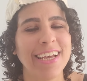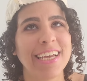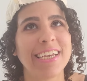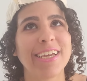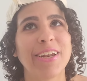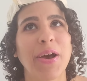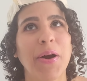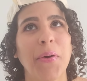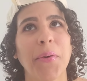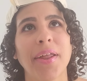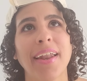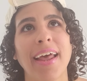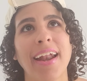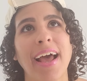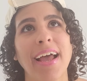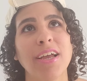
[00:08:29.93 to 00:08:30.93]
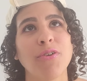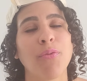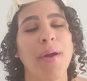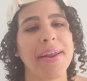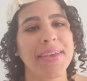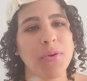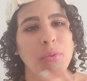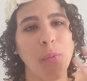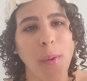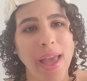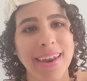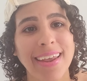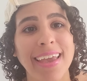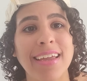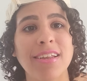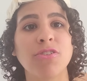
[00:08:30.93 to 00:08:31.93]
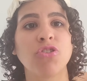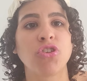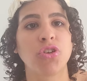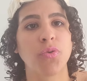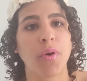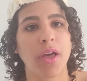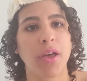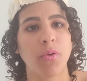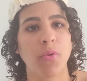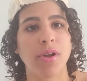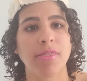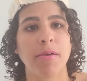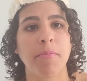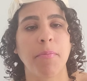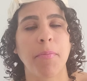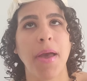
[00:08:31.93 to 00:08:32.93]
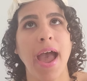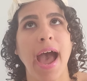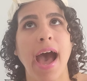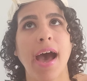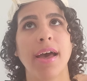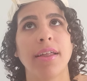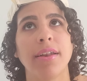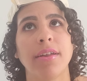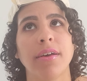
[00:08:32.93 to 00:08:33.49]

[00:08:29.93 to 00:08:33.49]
you know, and I already went into it with a bad,